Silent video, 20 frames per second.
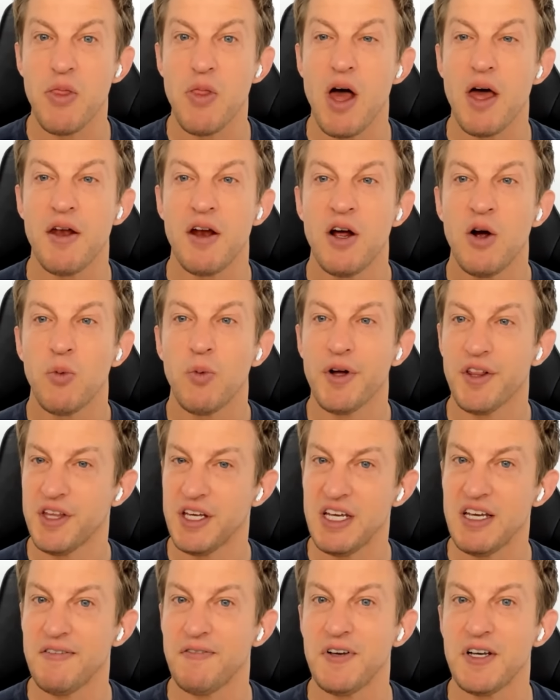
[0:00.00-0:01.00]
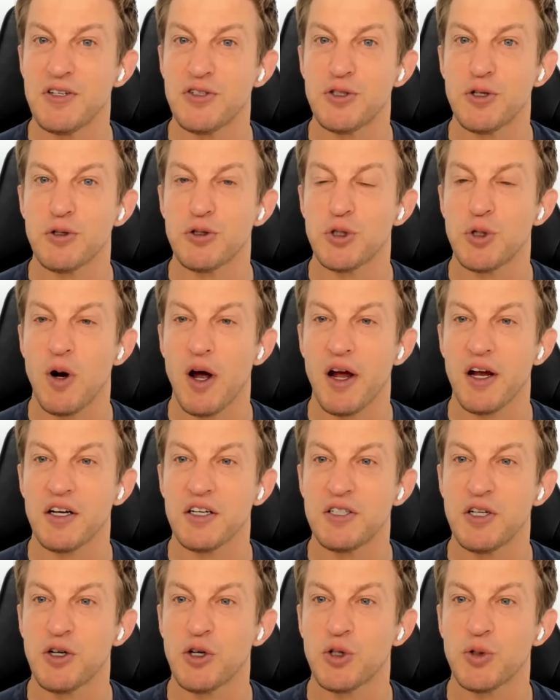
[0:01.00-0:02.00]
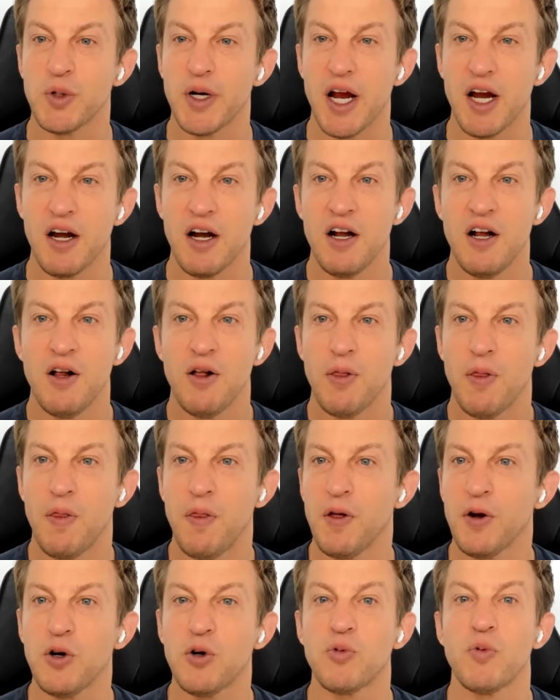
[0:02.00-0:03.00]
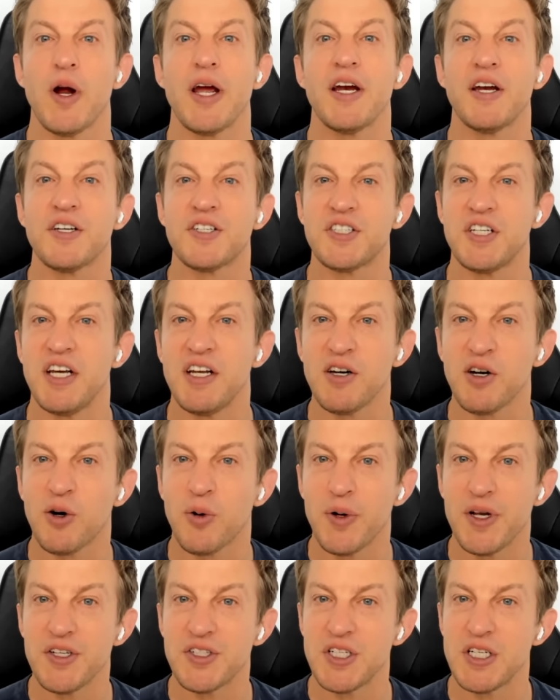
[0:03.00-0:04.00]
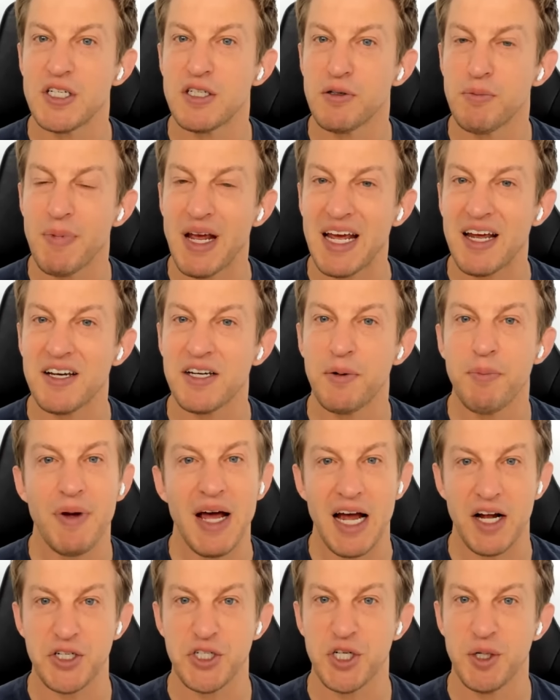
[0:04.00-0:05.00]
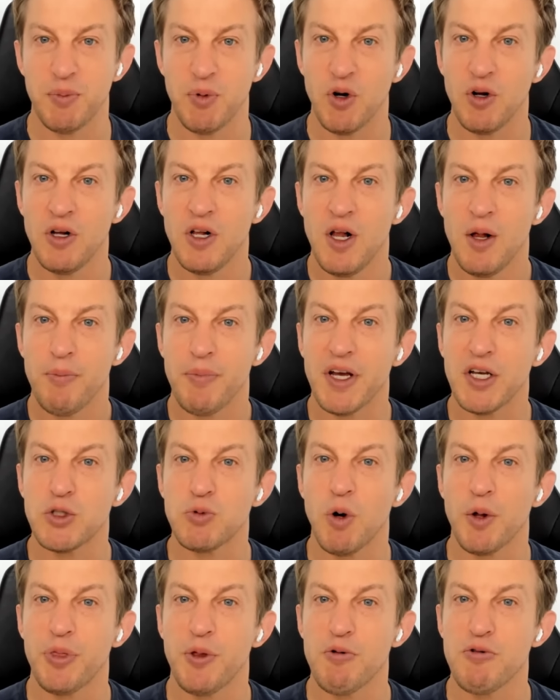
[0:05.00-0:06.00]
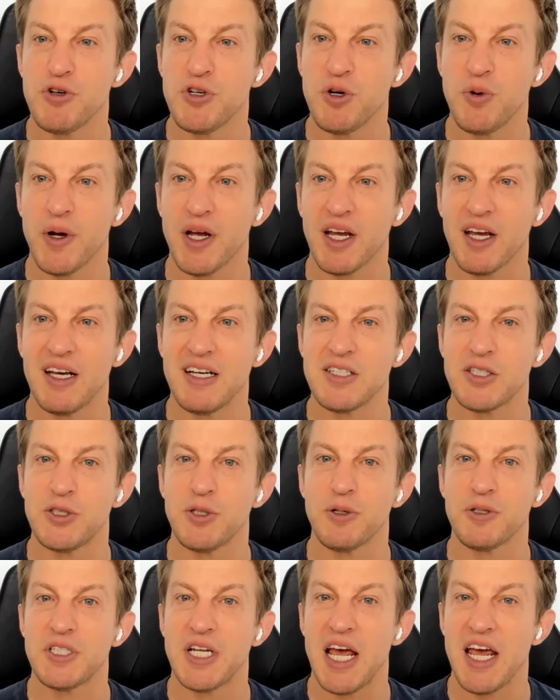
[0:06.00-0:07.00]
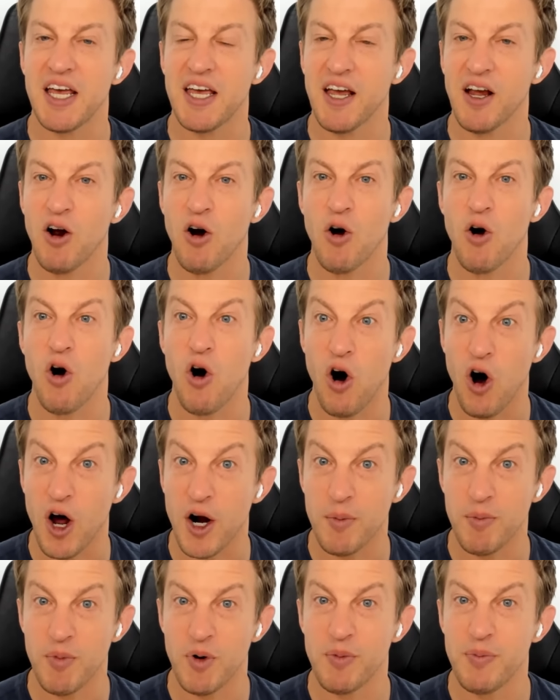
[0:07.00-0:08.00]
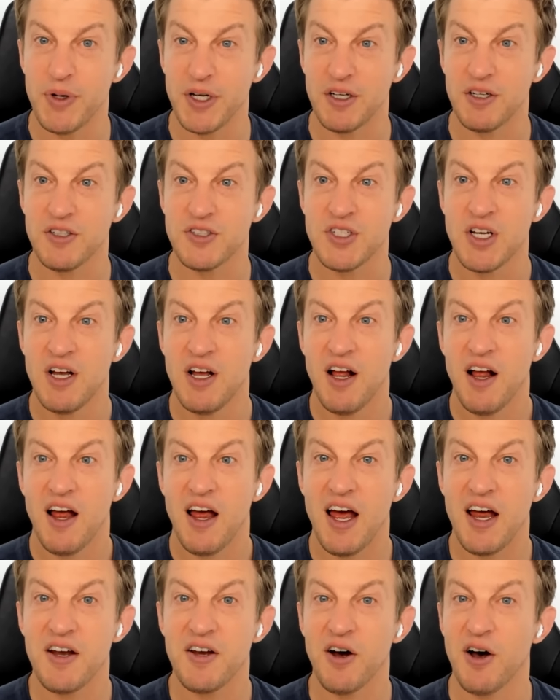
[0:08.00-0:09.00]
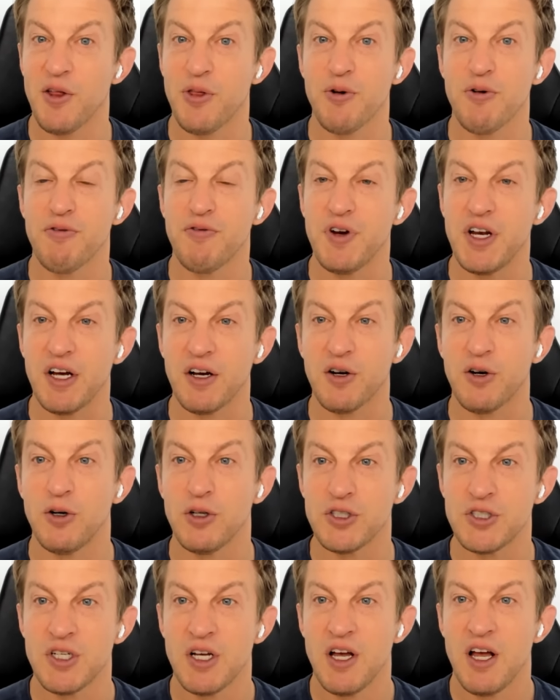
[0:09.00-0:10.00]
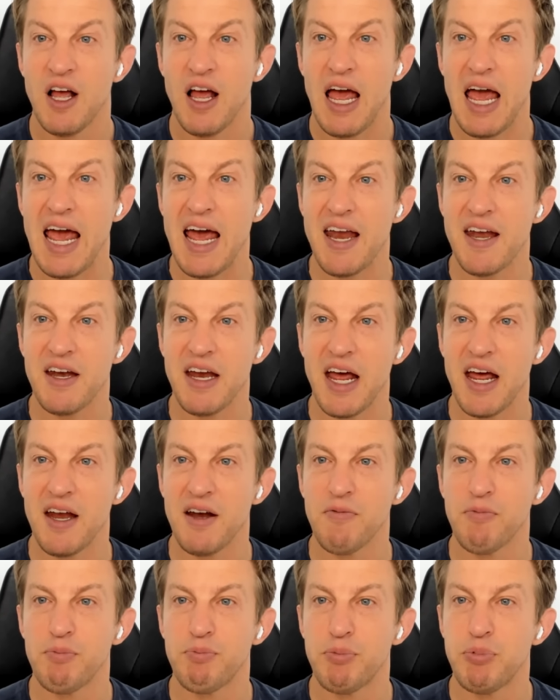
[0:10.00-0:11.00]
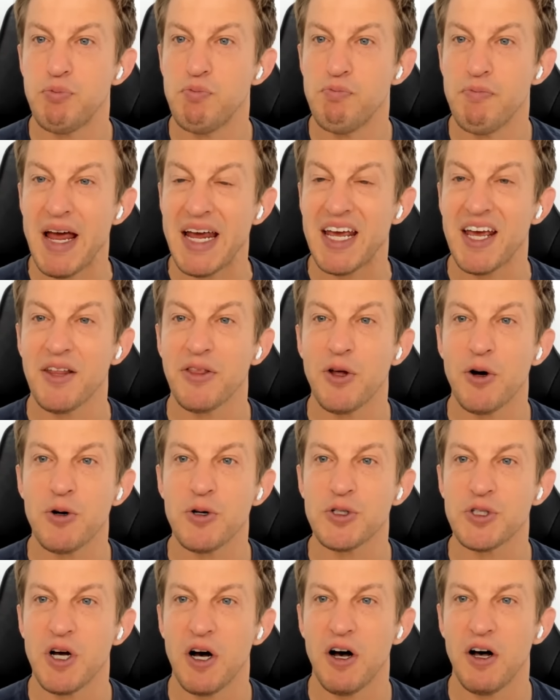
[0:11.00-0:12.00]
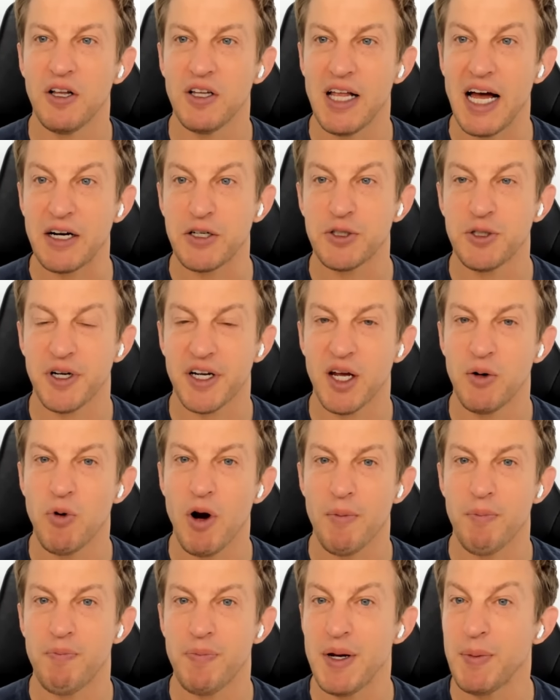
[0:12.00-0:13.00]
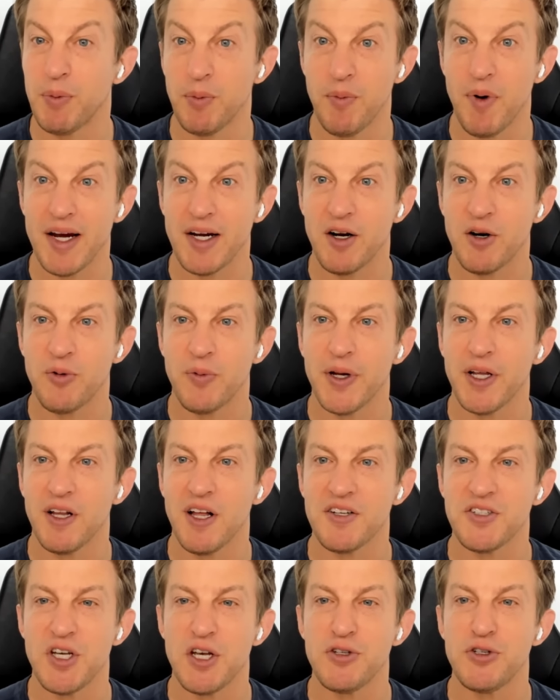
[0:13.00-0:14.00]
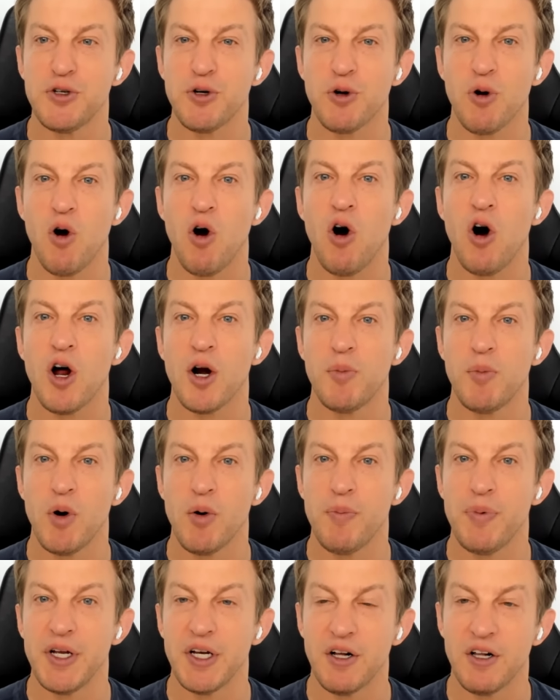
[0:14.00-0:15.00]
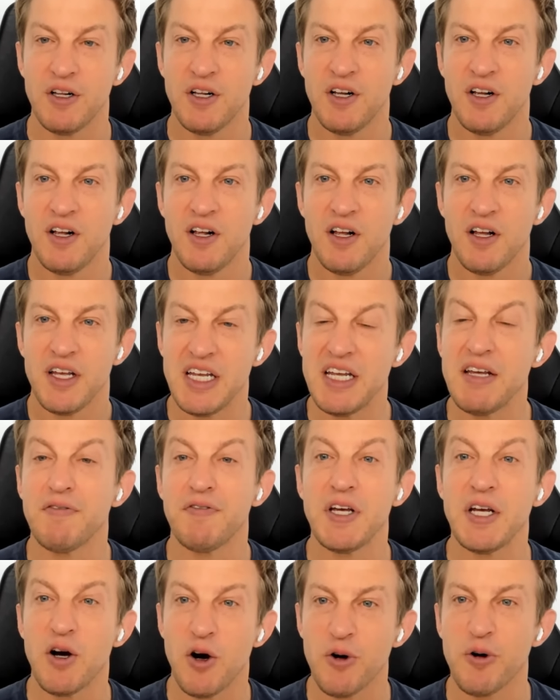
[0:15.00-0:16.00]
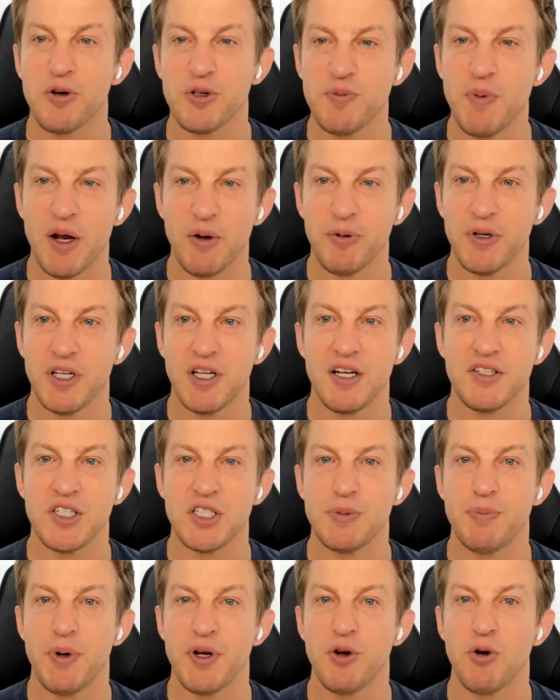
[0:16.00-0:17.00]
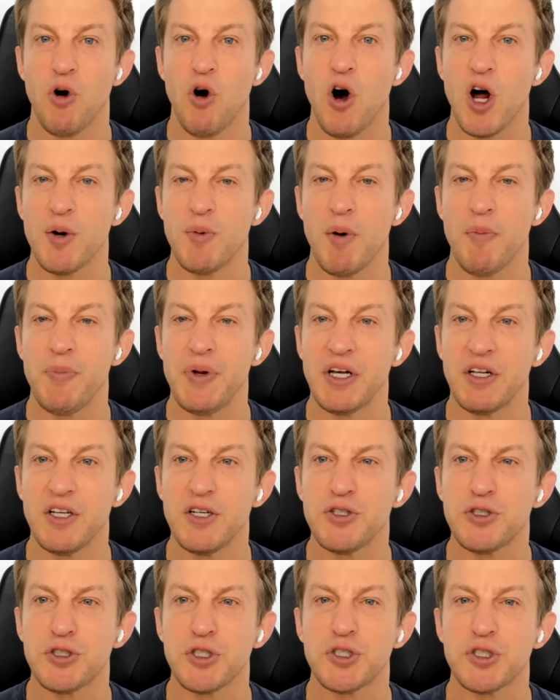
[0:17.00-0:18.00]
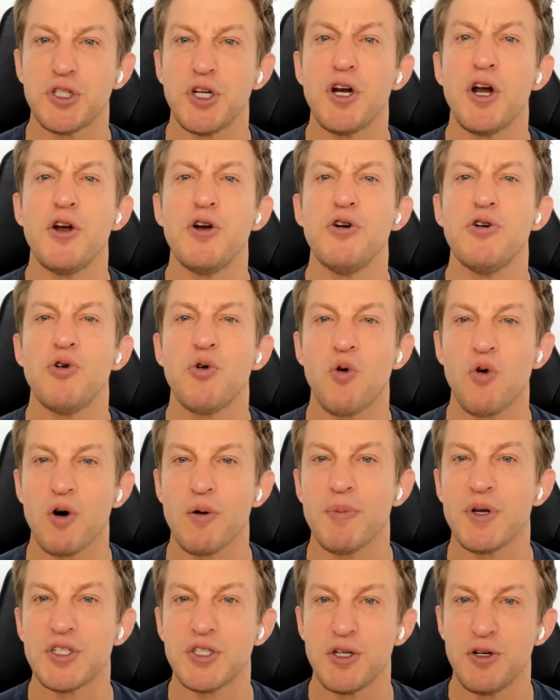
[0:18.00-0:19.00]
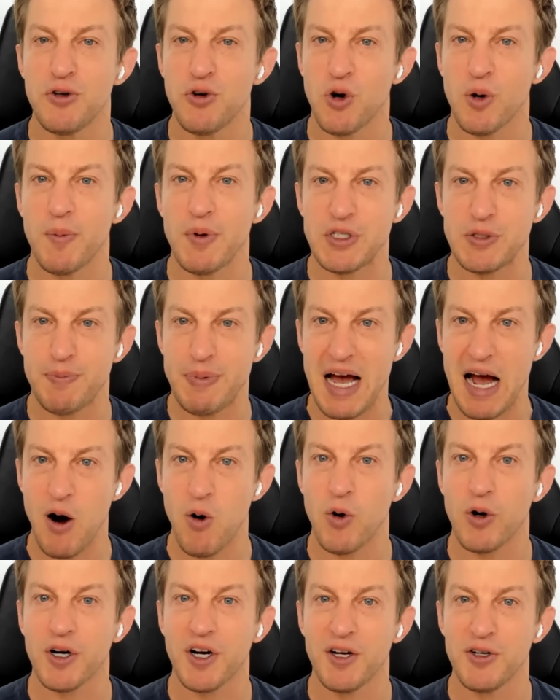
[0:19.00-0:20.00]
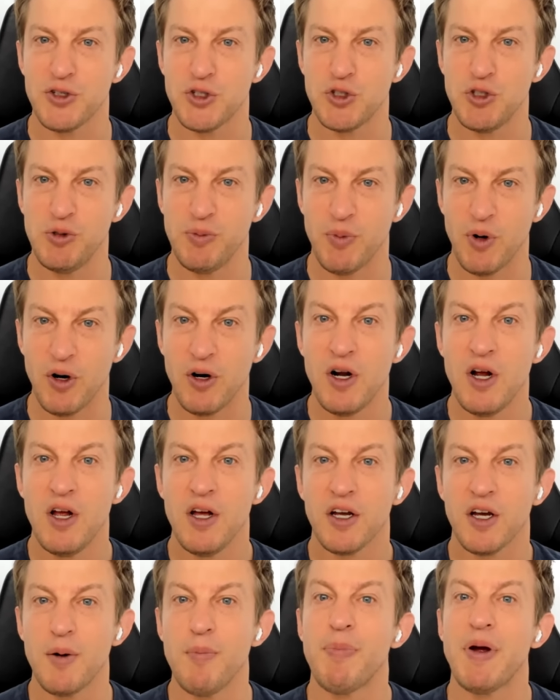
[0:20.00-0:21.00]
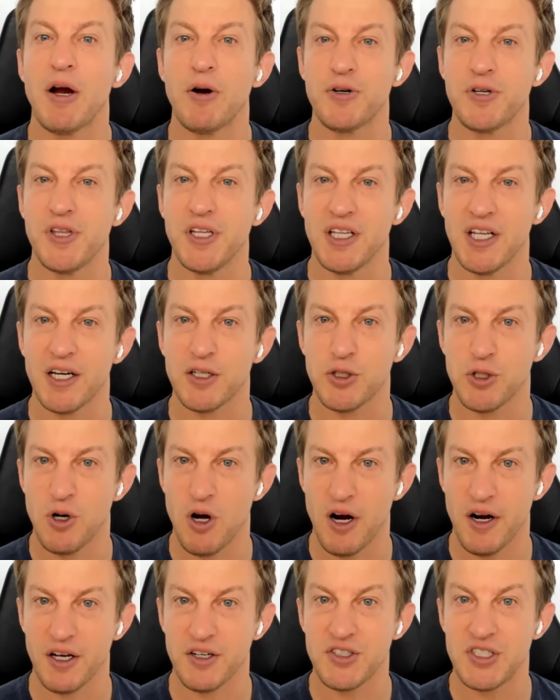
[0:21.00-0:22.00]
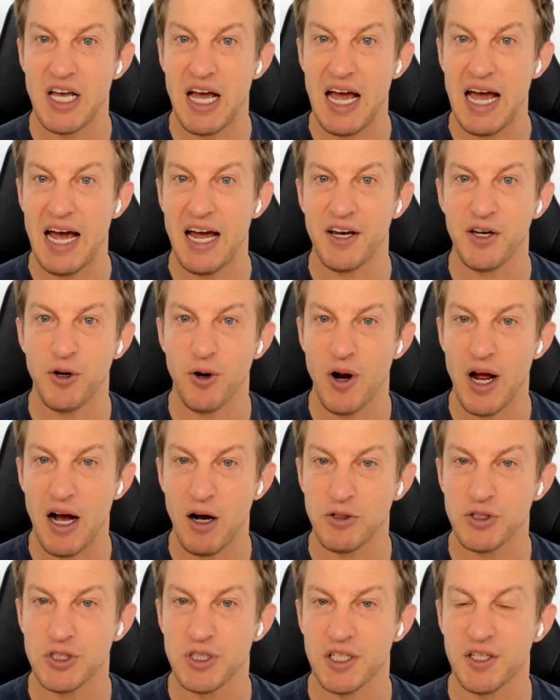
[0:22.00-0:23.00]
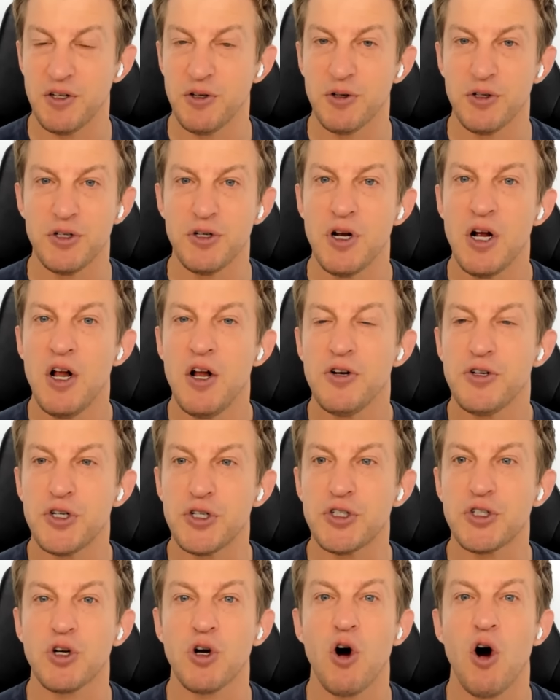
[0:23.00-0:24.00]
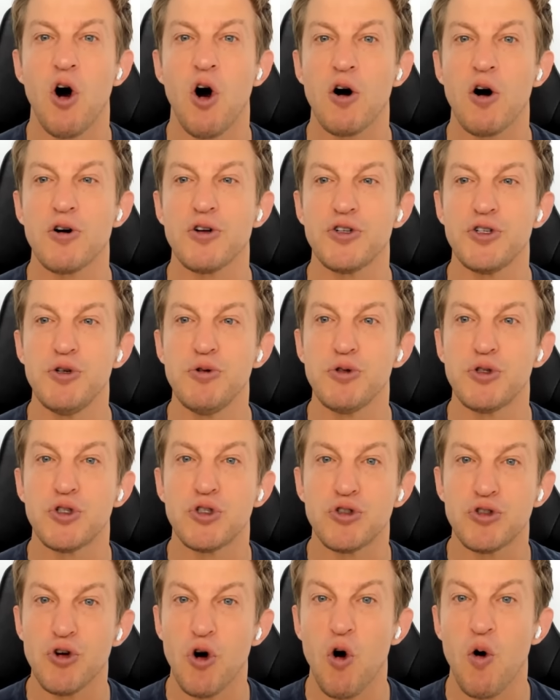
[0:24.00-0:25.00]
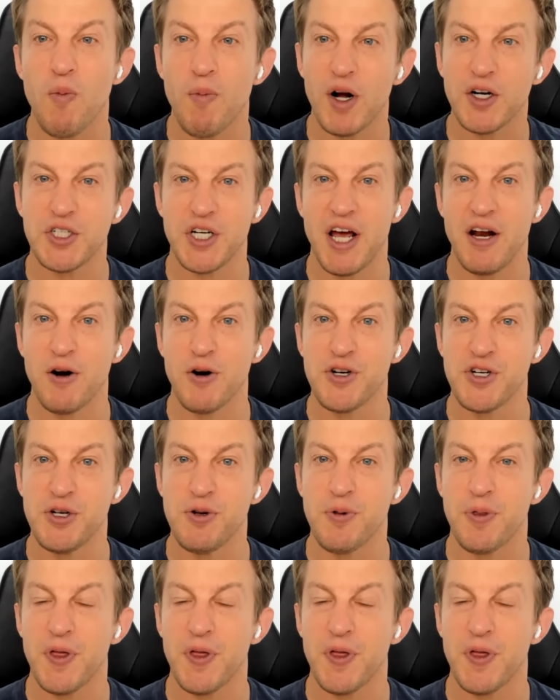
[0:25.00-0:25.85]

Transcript: And then with EVs, they're trying to create the greatest increase in demand imaginable, because what they're doing is they're taking our automobiles and other vehicles and making those electric. And what people might not realize is your automobile, EV owners might realize this, but your automobile is just an enormous, enormous power consumer compared to the electronics at your house. Like you're just, cars use so much energy.